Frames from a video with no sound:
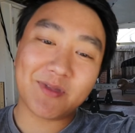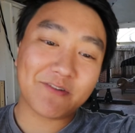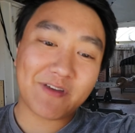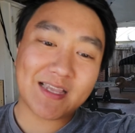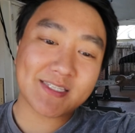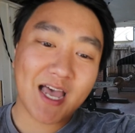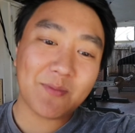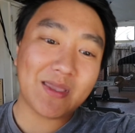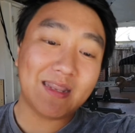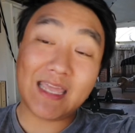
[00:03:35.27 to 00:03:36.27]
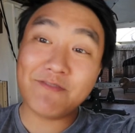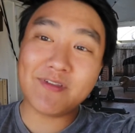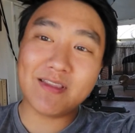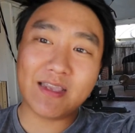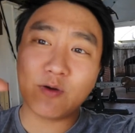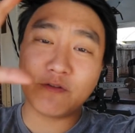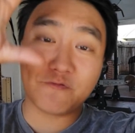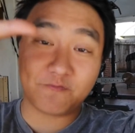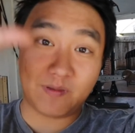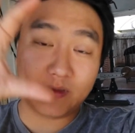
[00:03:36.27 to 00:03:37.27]
You know, FaceTime, and even, you
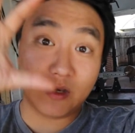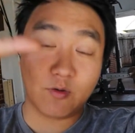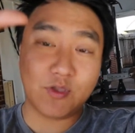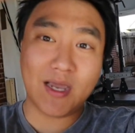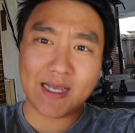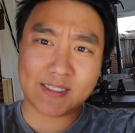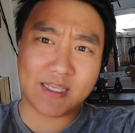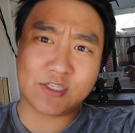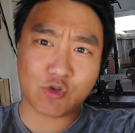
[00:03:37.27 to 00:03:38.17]
know, you guys can